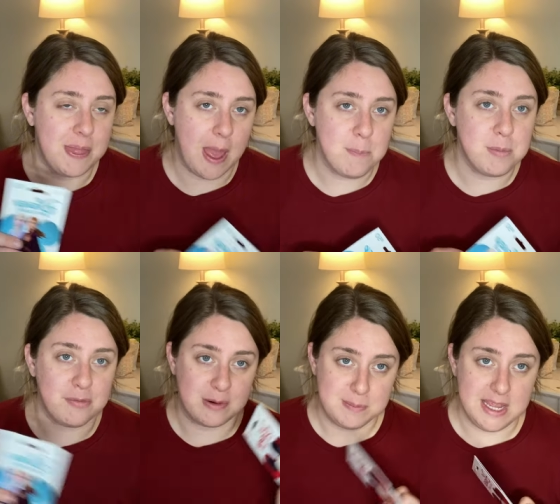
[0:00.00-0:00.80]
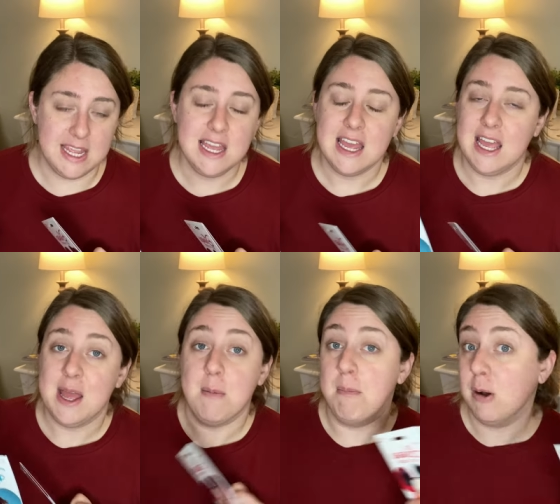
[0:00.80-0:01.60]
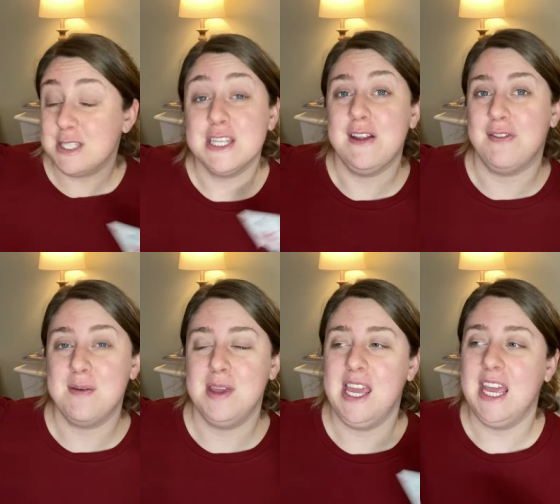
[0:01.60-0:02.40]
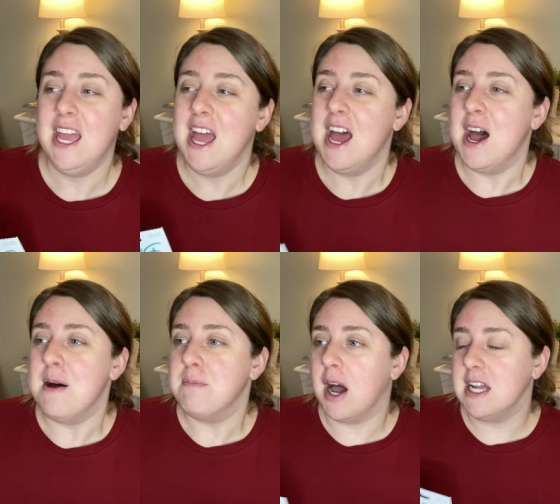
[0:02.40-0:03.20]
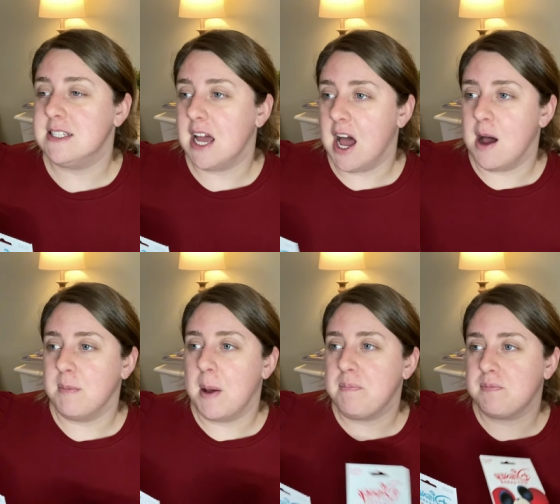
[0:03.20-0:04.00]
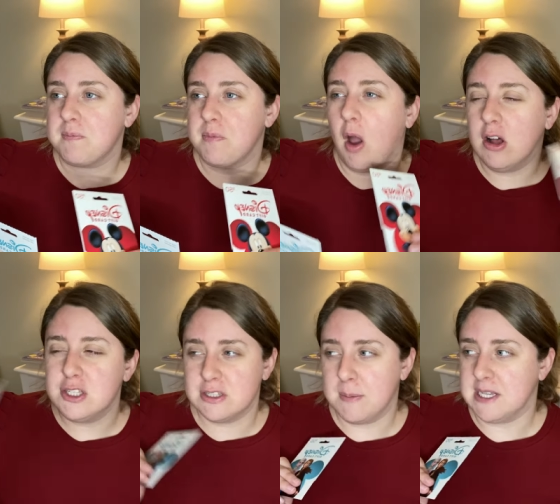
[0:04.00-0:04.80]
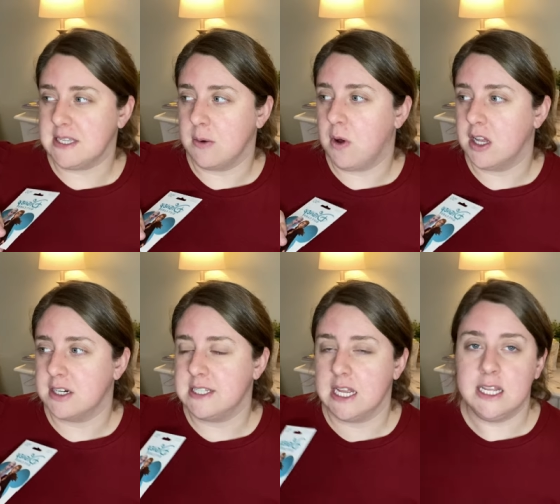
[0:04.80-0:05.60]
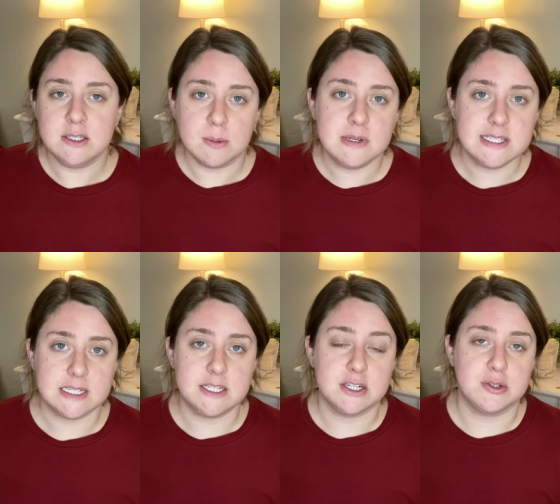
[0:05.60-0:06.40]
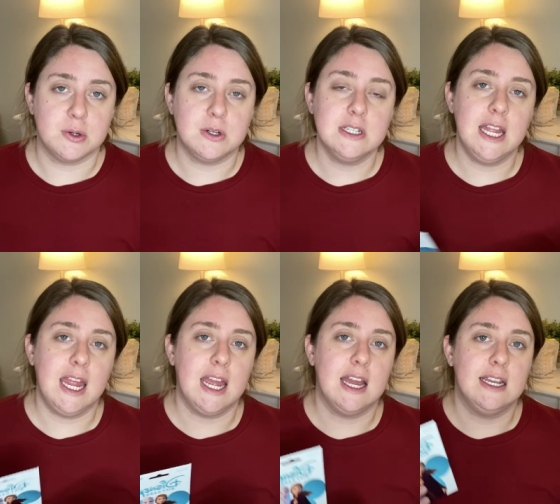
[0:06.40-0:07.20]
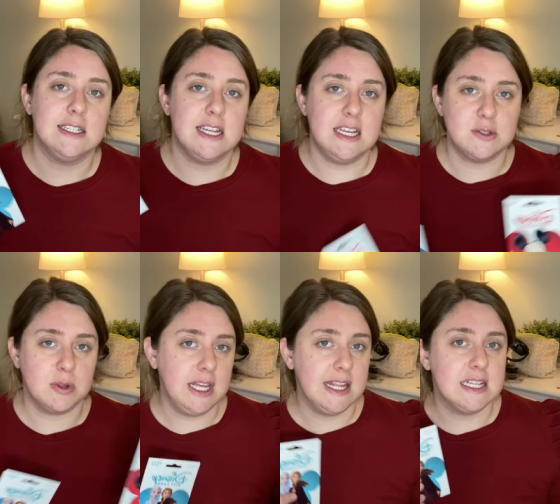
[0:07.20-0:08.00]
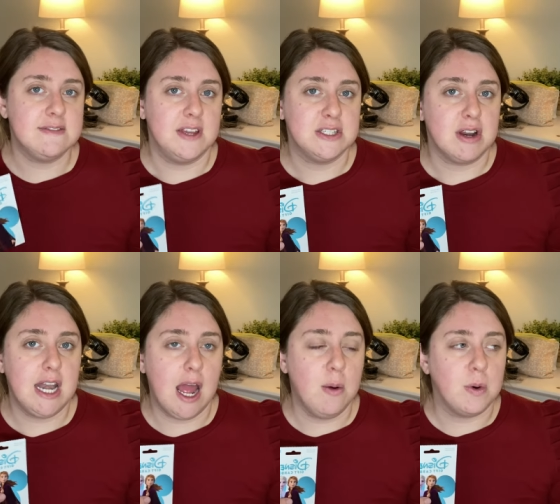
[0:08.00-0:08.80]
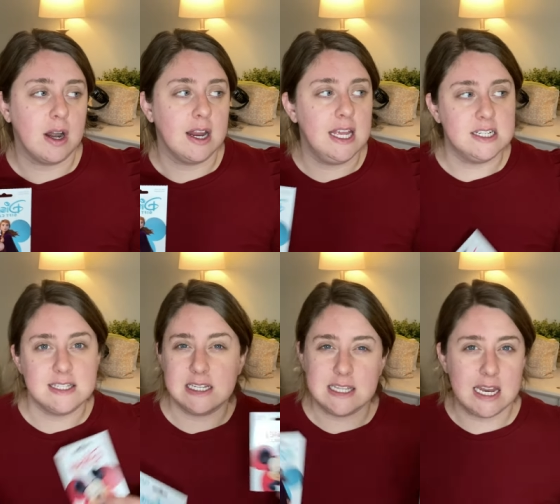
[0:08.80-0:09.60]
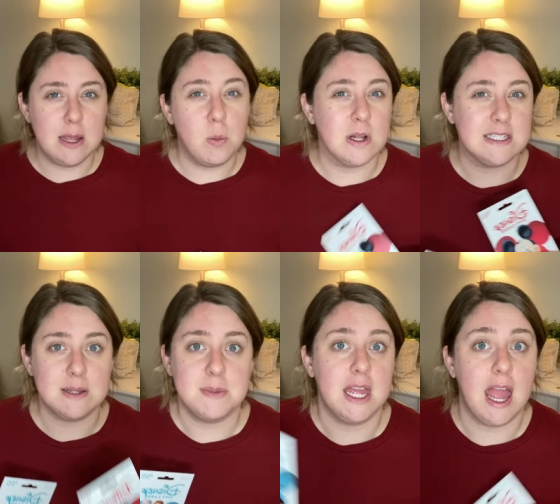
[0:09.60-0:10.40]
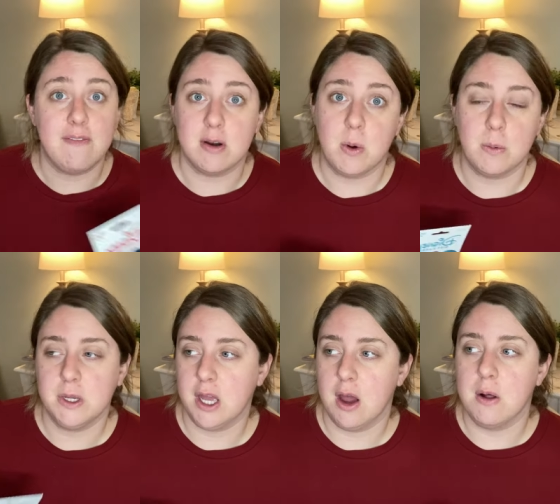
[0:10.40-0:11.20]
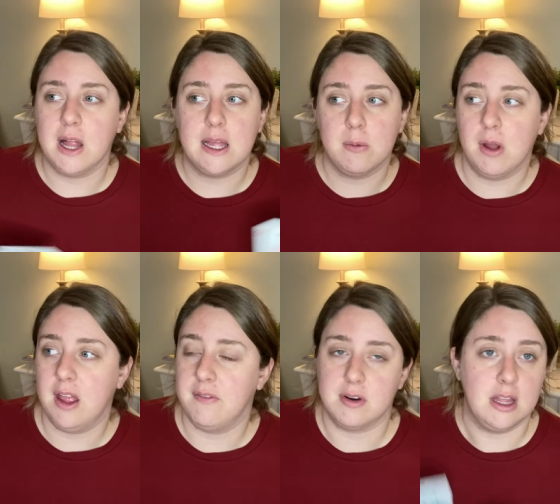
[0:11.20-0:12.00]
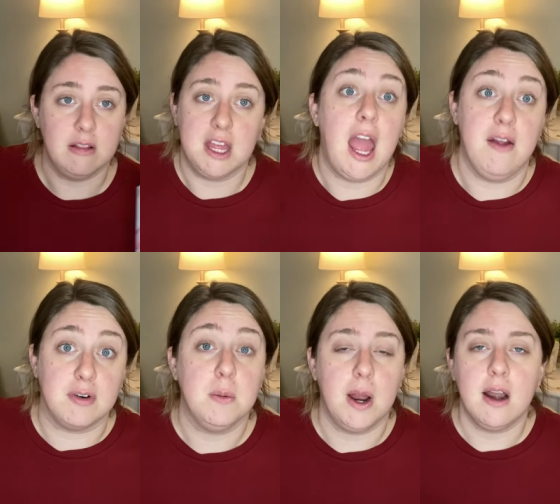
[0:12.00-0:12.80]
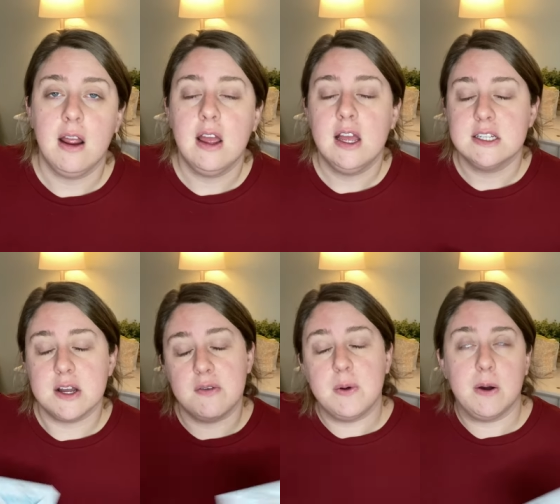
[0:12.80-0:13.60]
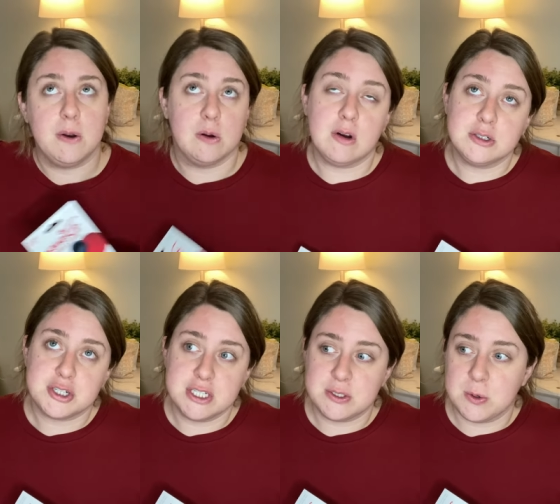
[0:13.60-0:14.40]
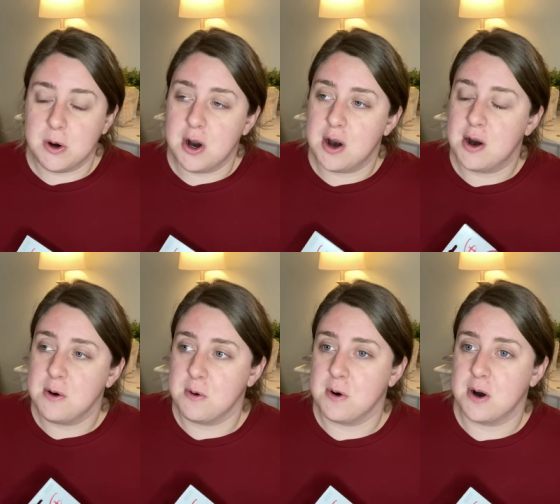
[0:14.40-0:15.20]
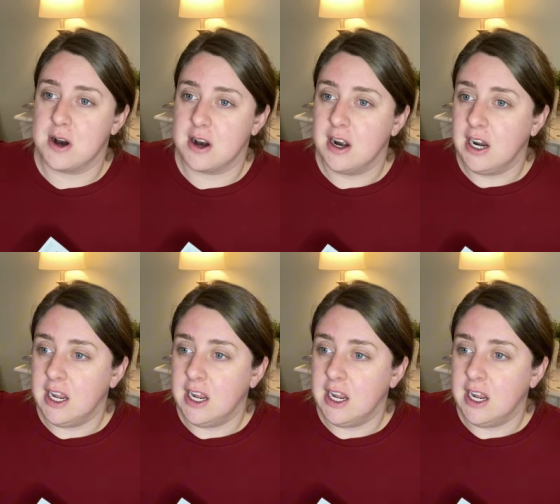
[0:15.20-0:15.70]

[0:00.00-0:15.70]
them, but for me, mostly for me, but um, also so my son will understand. He's almost six years old, and he's really in this phase right now where he just thinks that he wants something everywhere we go, like every, like everywhere. So if we go to a grocery store or